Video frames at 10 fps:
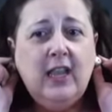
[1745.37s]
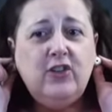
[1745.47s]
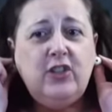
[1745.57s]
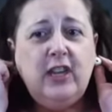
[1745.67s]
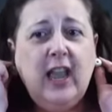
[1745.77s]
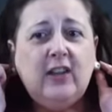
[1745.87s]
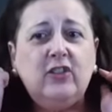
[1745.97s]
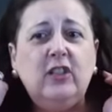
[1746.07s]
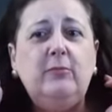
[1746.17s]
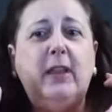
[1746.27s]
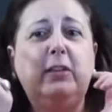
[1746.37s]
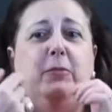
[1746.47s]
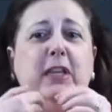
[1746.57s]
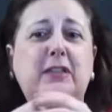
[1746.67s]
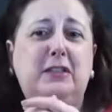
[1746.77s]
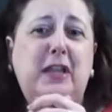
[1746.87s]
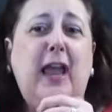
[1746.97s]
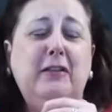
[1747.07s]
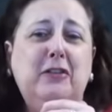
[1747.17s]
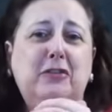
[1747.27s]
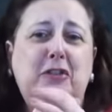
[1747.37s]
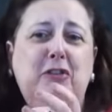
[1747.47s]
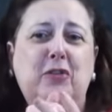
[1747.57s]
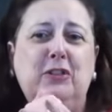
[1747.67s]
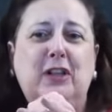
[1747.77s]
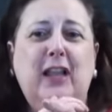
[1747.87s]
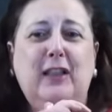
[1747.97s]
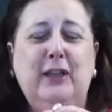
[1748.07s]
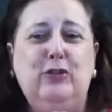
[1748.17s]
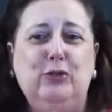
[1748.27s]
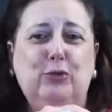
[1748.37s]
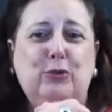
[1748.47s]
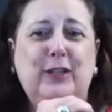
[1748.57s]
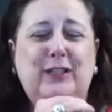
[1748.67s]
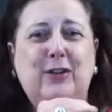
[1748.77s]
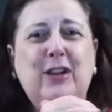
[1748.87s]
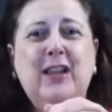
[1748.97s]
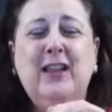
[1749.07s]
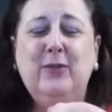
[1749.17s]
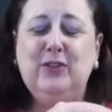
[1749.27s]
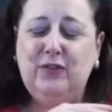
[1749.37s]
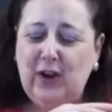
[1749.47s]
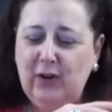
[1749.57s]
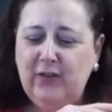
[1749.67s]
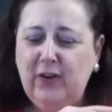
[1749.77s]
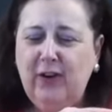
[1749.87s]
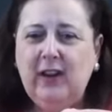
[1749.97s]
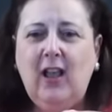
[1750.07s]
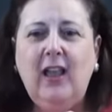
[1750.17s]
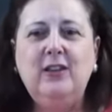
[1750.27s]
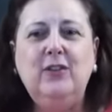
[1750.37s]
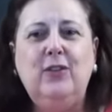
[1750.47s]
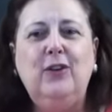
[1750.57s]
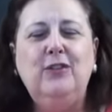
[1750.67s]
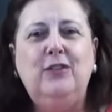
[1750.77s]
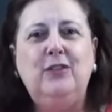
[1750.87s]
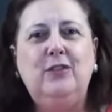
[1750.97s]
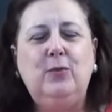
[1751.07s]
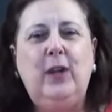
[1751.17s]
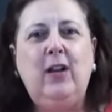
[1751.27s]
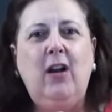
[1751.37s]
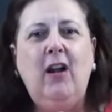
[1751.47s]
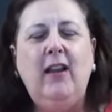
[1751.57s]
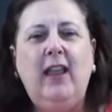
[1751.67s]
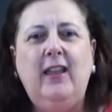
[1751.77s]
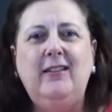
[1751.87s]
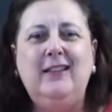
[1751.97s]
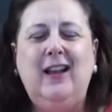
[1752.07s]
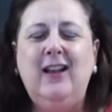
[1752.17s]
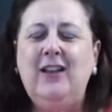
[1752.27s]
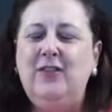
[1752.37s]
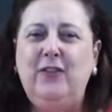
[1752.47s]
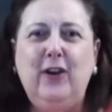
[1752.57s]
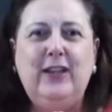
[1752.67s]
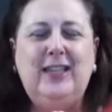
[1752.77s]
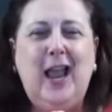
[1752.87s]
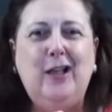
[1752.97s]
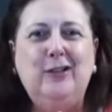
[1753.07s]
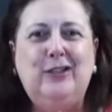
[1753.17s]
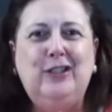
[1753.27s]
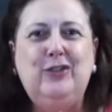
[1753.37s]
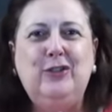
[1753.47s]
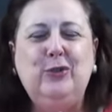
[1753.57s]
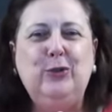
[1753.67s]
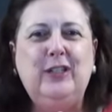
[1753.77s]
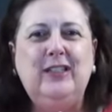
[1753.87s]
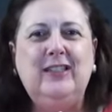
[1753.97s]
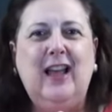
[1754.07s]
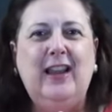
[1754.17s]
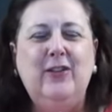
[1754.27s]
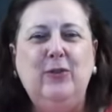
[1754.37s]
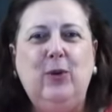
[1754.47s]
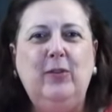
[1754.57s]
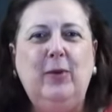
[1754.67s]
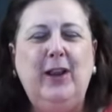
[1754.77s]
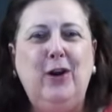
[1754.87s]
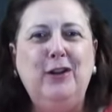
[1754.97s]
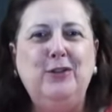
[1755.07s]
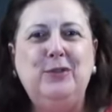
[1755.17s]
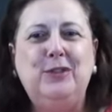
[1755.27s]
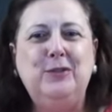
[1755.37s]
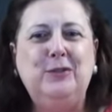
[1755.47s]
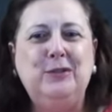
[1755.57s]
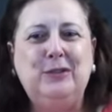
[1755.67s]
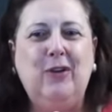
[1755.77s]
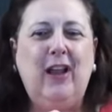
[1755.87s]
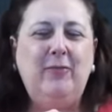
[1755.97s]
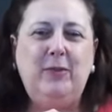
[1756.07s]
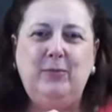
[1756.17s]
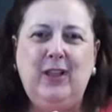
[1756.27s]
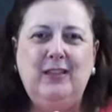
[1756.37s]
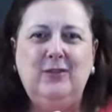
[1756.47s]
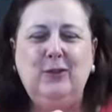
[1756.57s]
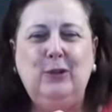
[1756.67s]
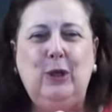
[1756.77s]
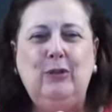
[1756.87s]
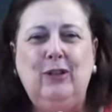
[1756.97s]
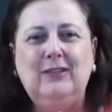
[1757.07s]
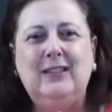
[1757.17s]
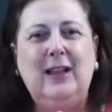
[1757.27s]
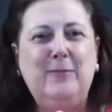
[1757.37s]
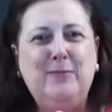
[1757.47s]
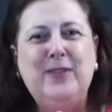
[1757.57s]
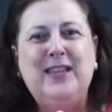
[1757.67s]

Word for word: and she actually made me a set because she knows that I like jewelry. So it was very very kind of her. She's a sweetheart, and uh, very talented jewelry designer, one of my art history students. So I've been blessed for a long, long time.